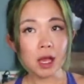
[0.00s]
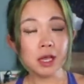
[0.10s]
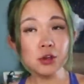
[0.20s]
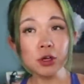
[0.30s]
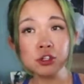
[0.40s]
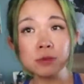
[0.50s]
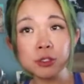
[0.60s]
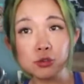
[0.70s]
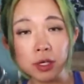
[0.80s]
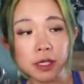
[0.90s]
I know I shouldn't
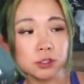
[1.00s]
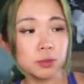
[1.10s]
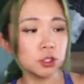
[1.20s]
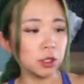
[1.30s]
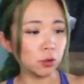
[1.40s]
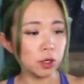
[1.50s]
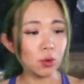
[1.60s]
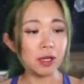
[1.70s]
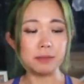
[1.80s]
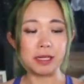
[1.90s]
be drinking so much liquid
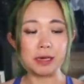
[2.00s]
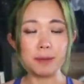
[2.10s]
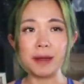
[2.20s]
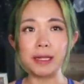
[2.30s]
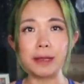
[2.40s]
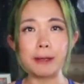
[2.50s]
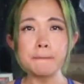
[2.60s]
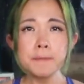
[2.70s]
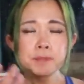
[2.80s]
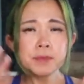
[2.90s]
while I'm eating, but like,
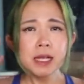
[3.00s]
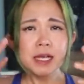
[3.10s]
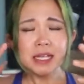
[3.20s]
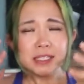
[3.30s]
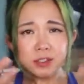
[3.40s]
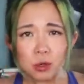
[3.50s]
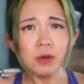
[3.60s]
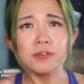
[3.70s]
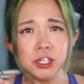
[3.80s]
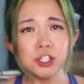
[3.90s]
it's so
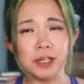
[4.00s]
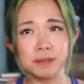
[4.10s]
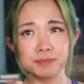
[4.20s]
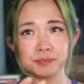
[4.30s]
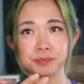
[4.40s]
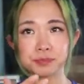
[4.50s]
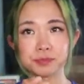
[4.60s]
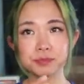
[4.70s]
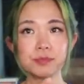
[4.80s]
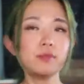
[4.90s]
refreshing.
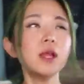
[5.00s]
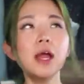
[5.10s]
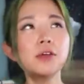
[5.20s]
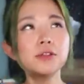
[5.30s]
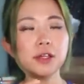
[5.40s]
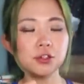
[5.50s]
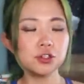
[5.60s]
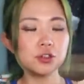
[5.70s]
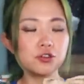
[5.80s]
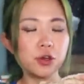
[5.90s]
I heard that you
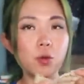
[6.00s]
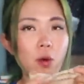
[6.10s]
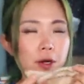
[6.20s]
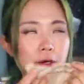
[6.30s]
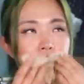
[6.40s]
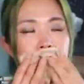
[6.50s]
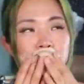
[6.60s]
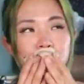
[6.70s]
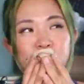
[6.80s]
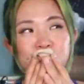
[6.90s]
shouldn't drink water
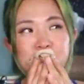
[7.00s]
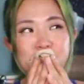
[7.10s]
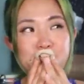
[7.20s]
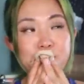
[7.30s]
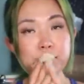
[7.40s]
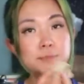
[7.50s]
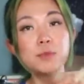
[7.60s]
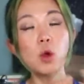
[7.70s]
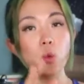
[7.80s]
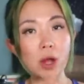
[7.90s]

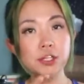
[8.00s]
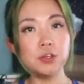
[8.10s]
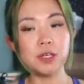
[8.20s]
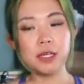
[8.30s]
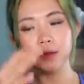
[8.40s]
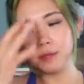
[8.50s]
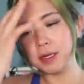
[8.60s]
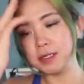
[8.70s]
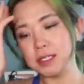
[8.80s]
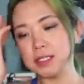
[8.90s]
when you eat
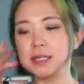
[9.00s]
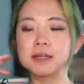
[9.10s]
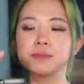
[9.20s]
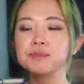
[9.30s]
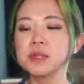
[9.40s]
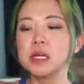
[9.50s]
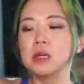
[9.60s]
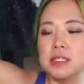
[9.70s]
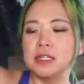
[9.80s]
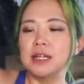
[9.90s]
because it's like,
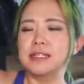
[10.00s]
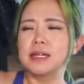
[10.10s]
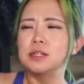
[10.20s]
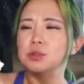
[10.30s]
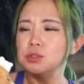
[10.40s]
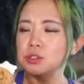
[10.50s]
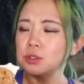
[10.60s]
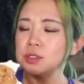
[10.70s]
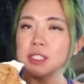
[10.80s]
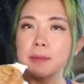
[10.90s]
it like dilutes
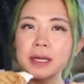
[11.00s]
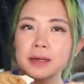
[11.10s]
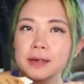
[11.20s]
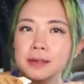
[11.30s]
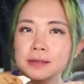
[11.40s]
your stomach